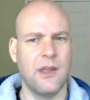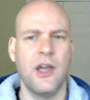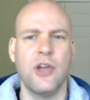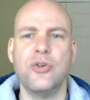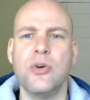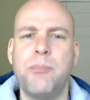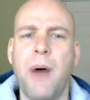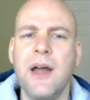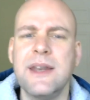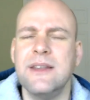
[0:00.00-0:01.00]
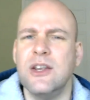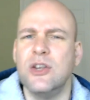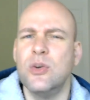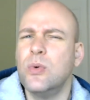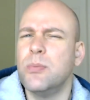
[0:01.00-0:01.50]
Your body that
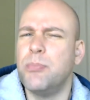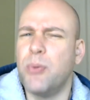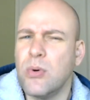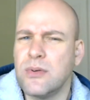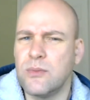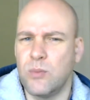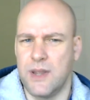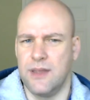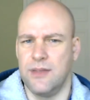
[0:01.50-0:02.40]
you were born with